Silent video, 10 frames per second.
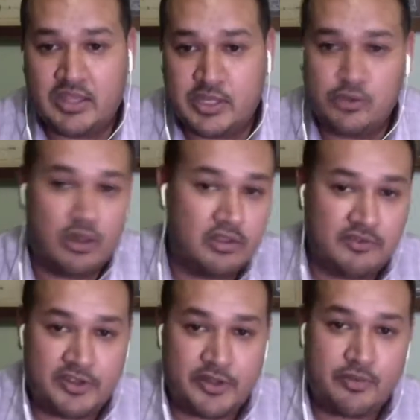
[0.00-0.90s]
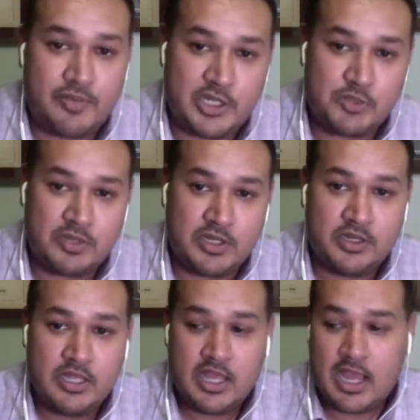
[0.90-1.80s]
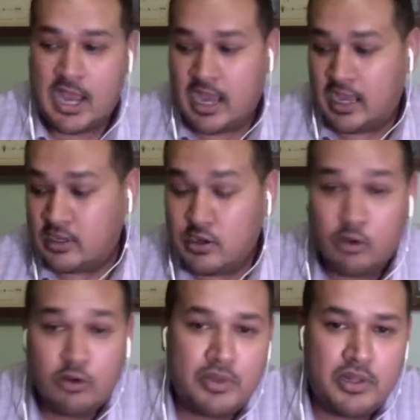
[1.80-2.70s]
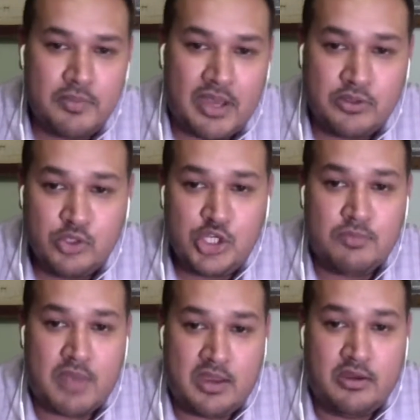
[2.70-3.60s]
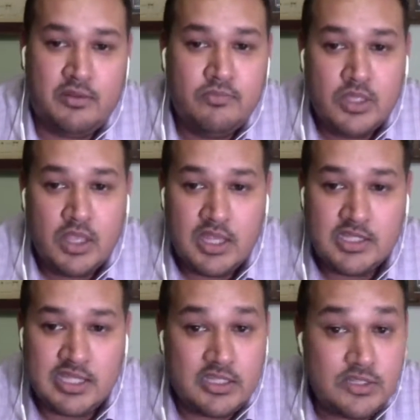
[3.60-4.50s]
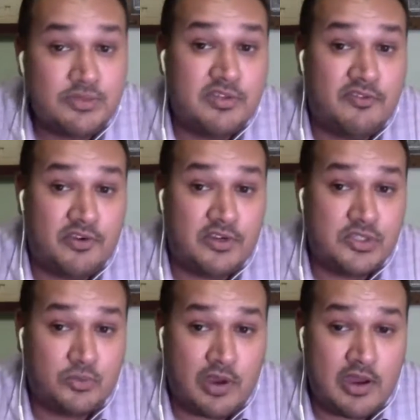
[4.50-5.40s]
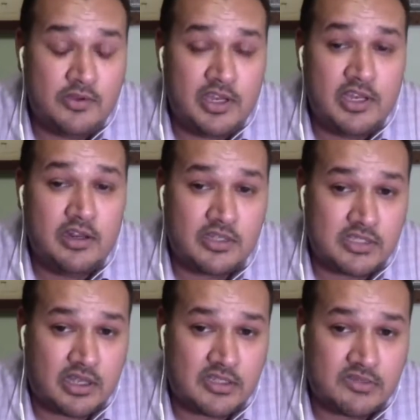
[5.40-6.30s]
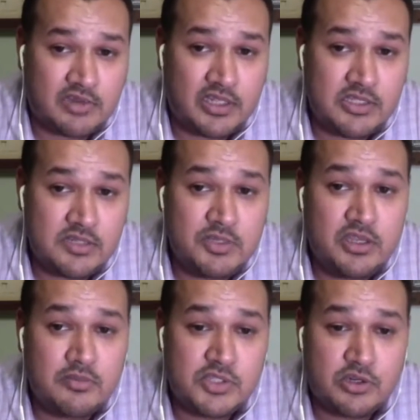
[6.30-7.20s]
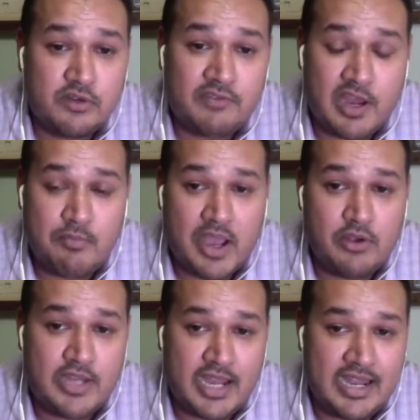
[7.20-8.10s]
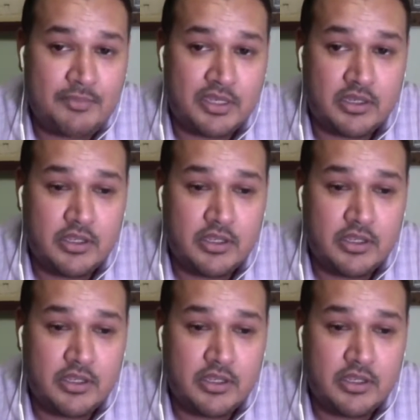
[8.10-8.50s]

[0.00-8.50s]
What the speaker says: They do all of the vineyard management. Notable about Eugene Meyer is that this was the first winery in Alsace, France to become certified biodynamic,